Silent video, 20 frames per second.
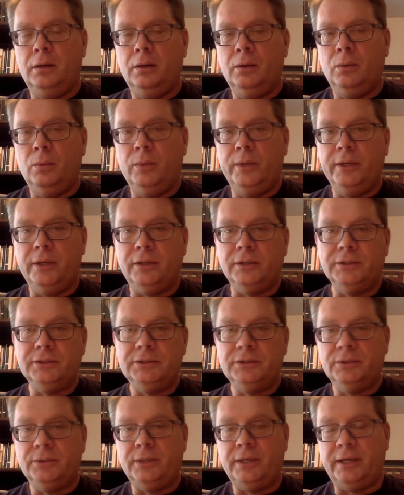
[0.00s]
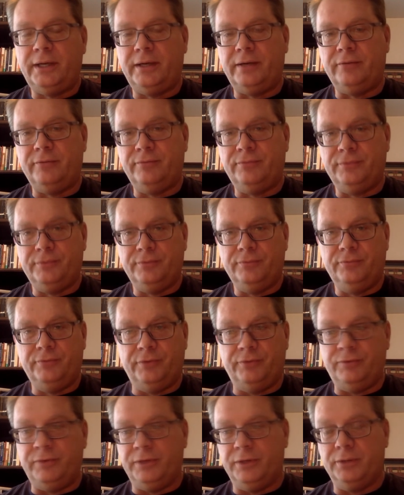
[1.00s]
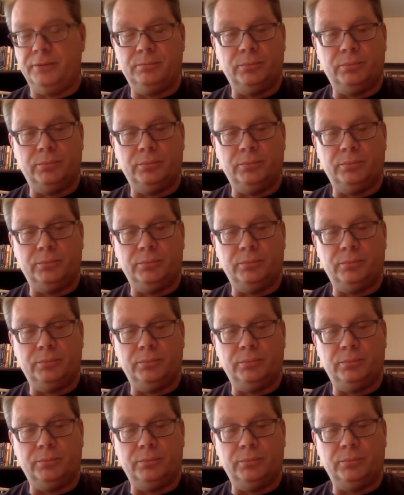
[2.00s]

We also have Vivian